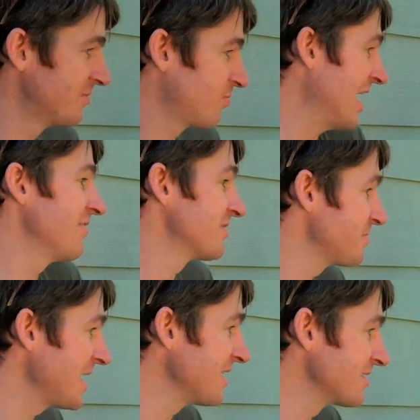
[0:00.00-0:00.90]
private
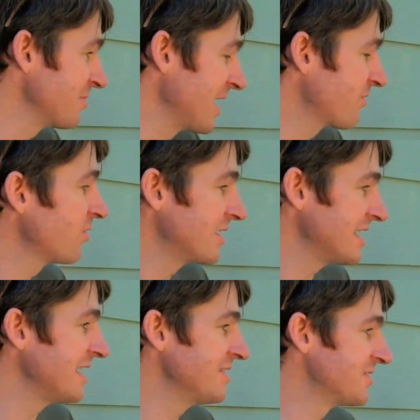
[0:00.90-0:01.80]
space. I mean, everyone
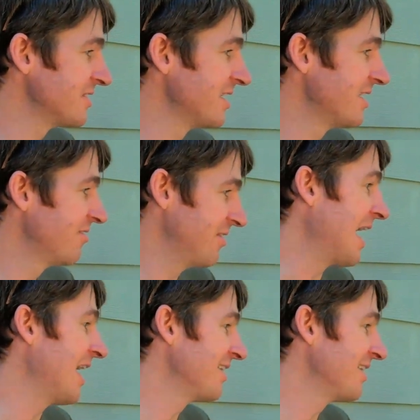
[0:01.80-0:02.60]
needs that.